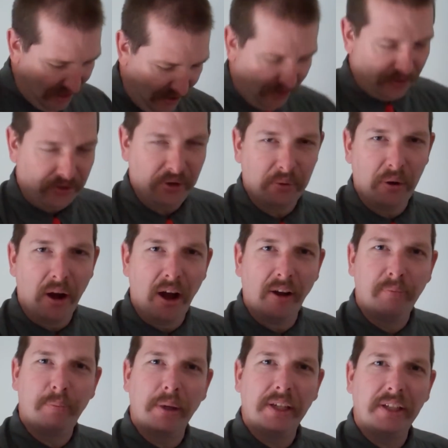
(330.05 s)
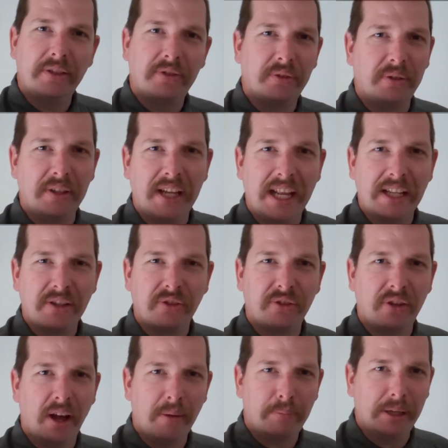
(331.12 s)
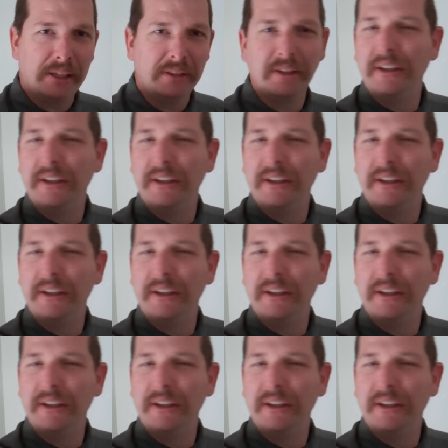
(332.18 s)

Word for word: there's no off button, so you can't stop it.